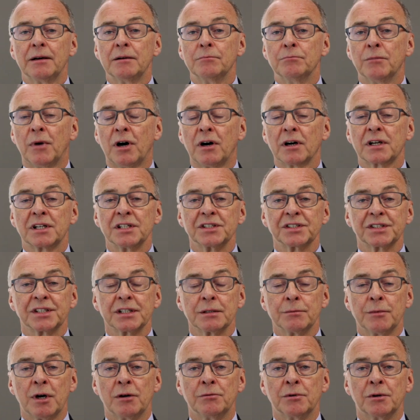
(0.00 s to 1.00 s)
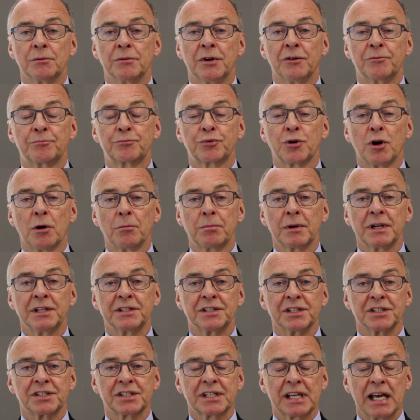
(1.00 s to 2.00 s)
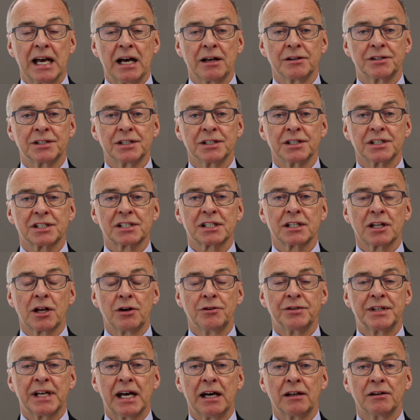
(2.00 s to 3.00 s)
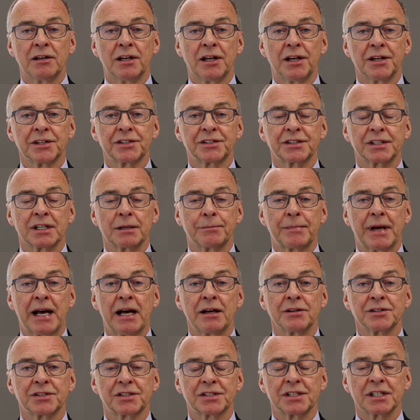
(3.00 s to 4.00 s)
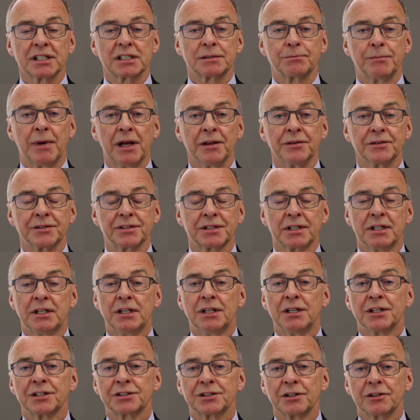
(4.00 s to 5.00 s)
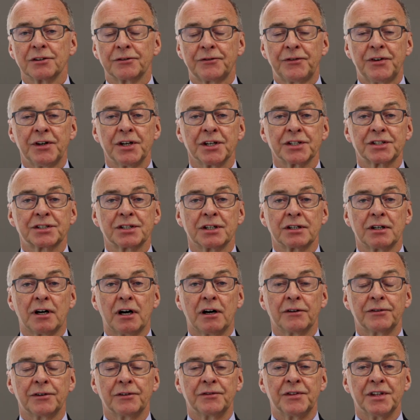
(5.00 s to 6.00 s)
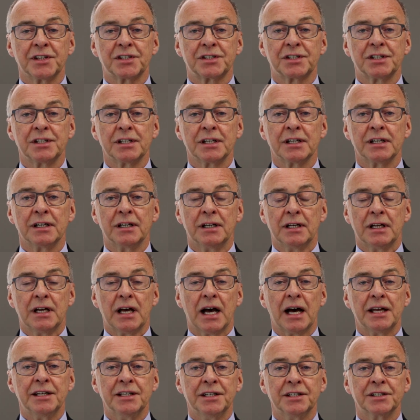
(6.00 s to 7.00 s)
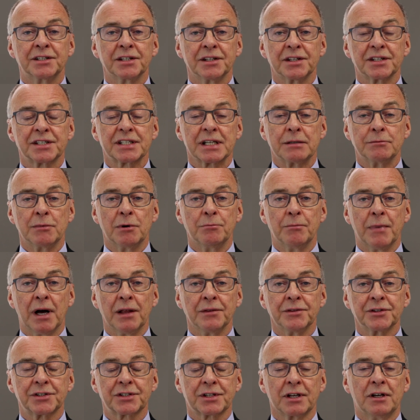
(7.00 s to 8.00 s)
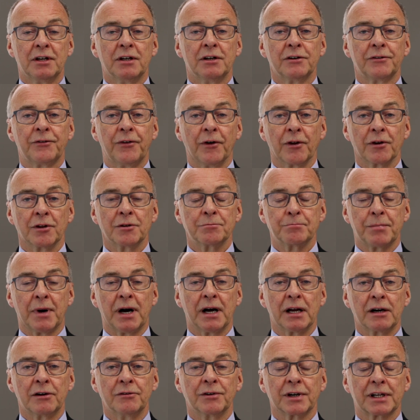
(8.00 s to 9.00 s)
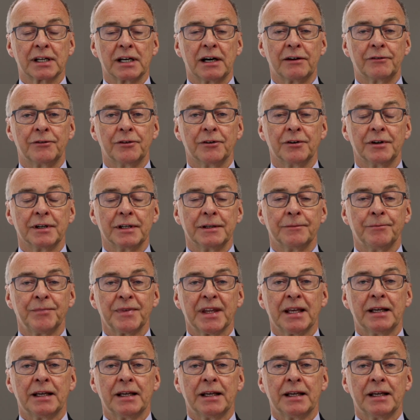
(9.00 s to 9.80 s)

Markets at the moment have probably discounted a slowdown lasting about 6 months. So the first half of this year and into the summer months, followed by a recovery.